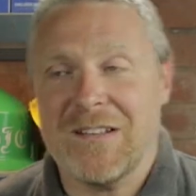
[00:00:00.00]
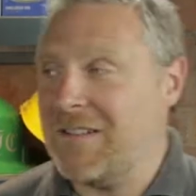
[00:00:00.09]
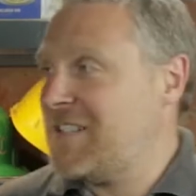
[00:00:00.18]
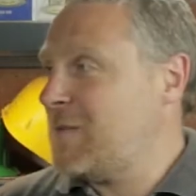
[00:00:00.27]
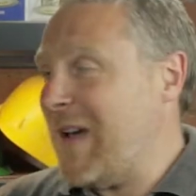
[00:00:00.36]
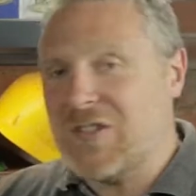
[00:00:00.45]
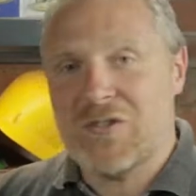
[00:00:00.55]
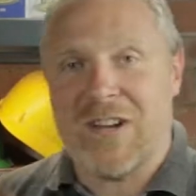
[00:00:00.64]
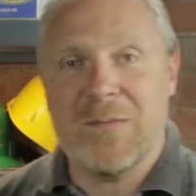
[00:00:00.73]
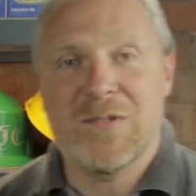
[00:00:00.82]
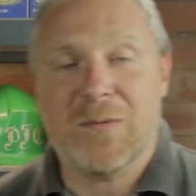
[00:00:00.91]
Like sweating
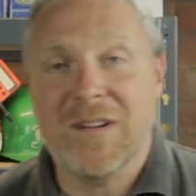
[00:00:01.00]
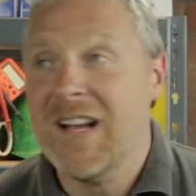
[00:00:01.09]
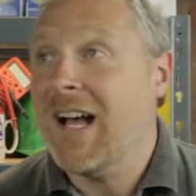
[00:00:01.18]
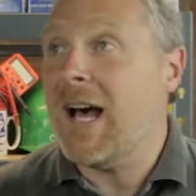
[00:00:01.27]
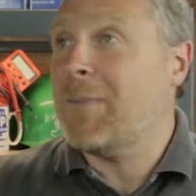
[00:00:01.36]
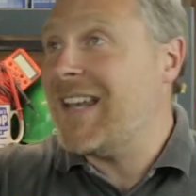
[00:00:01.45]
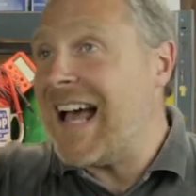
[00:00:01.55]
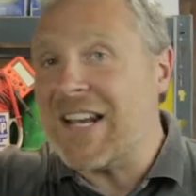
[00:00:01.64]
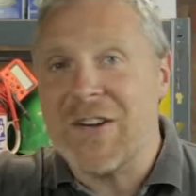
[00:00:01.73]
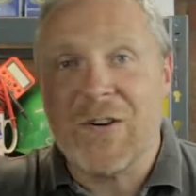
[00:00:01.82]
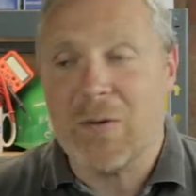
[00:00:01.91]
streams, or we're up a
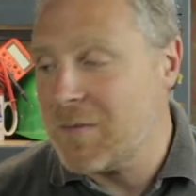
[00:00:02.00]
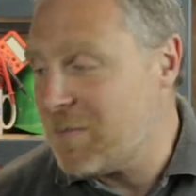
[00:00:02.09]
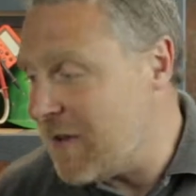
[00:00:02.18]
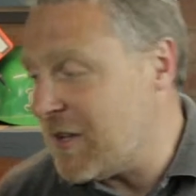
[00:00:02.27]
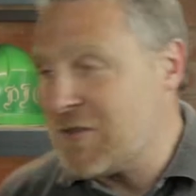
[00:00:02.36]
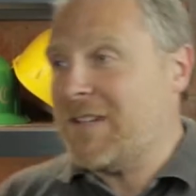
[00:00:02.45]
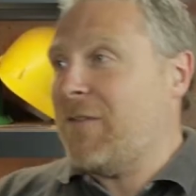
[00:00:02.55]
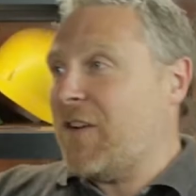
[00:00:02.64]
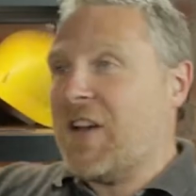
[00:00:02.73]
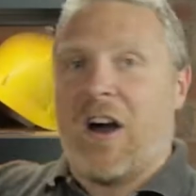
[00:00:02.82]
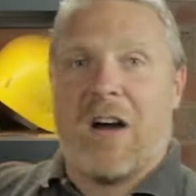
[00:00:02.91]
ladder, or we're underneath
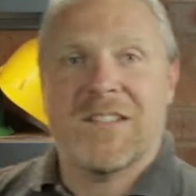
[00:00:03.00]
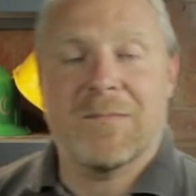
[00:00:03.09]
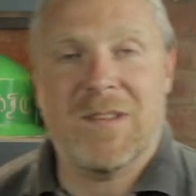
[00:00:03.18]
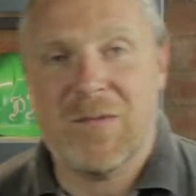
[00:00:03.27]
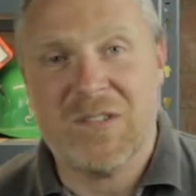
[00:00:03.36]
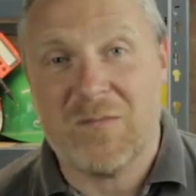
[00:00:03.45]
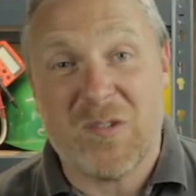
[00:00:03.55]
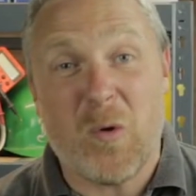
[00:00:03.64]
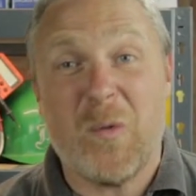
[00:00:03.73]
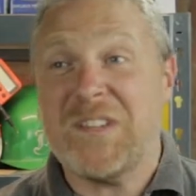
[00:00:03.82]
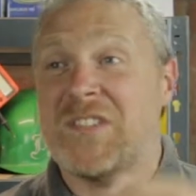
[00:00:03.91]
a car or something. We're
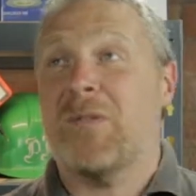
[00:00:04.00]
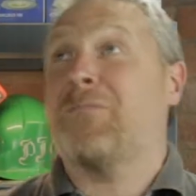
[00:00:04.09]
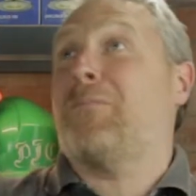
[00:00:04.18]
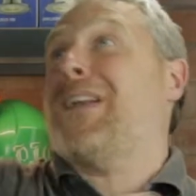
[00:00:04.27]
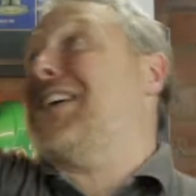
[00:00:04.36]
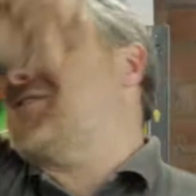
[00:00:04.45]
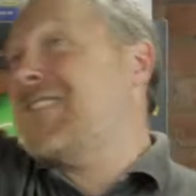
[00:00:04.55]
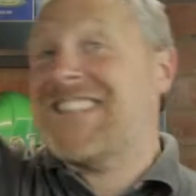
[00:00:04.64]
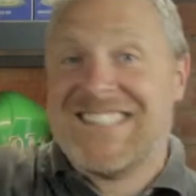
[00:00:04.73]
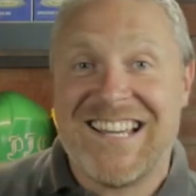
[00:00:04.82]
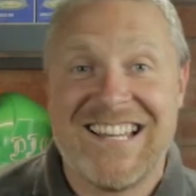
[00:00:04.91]
always doing plastering
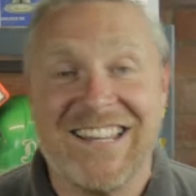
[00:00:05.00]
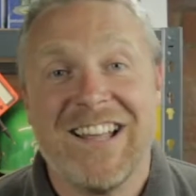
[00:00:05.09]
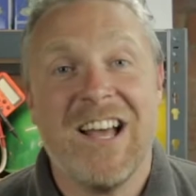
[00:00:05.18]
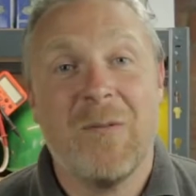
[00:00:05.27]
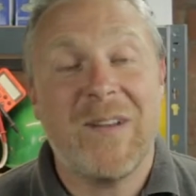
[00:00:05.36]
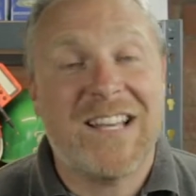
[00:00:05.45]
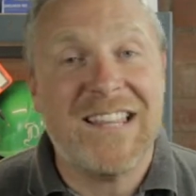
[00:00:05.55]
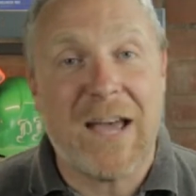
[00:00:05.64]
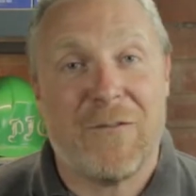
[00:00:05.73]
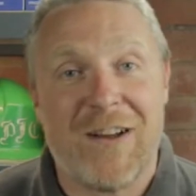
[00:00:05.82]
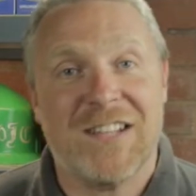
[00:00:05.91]
the ceiling. We can
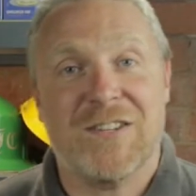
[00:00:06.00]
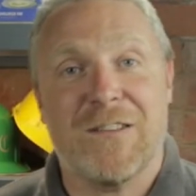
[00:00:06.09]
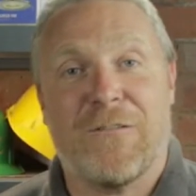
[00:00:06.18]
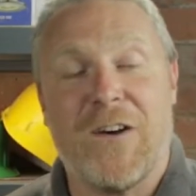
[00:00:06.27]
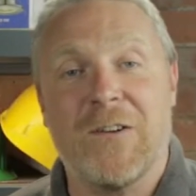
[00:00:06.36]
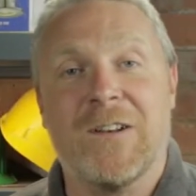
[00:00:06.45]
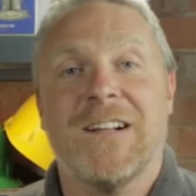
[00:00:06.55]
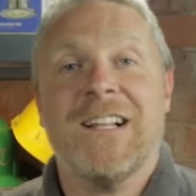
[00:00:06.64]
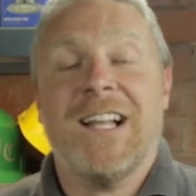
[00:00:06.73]
never answer the phone.